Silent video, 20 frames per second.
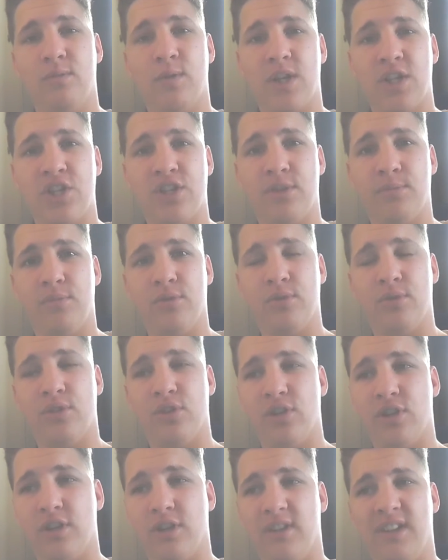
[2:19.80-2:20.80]
Questionable,
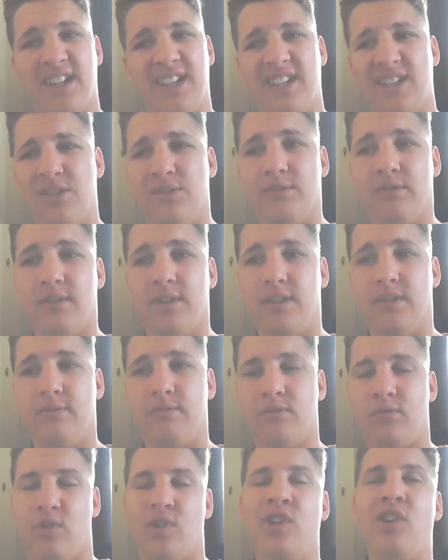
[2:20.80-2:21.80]
could it...
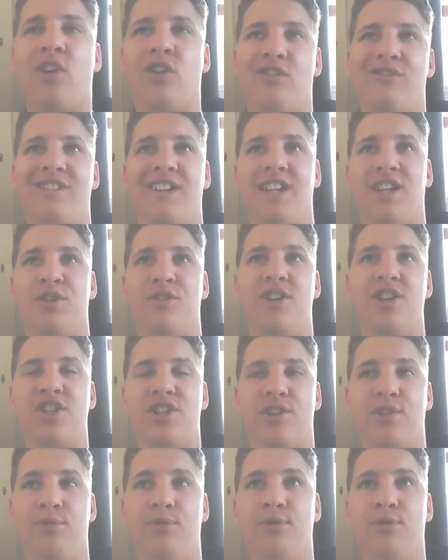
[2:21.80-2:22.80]
Well, not really
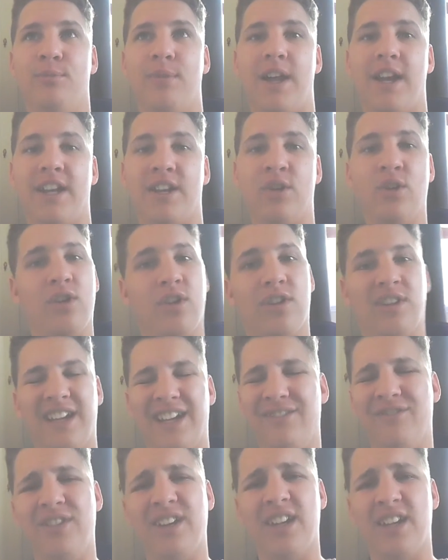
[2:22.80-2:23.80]
questionable, but it could
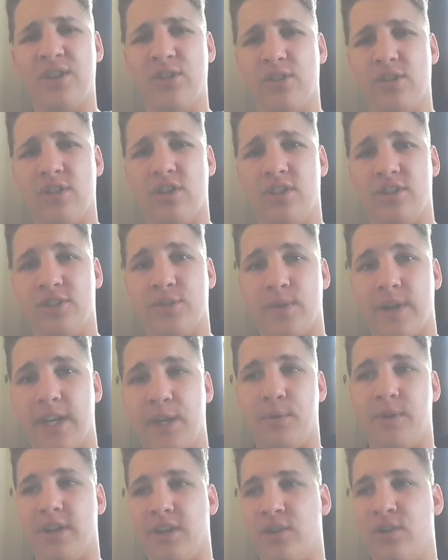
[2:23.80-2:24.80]
it really could have gone to
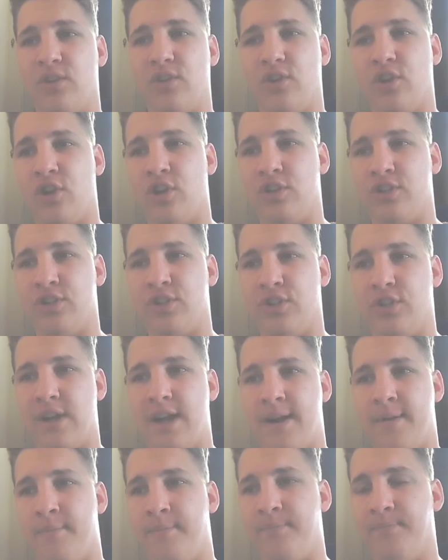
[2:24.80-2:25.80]
anyone. It could have gone
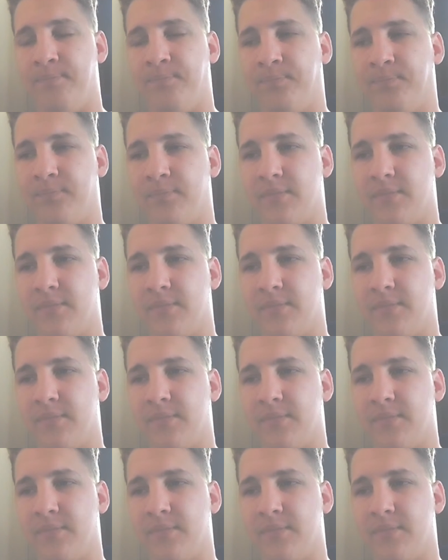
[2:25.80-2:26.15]
to um,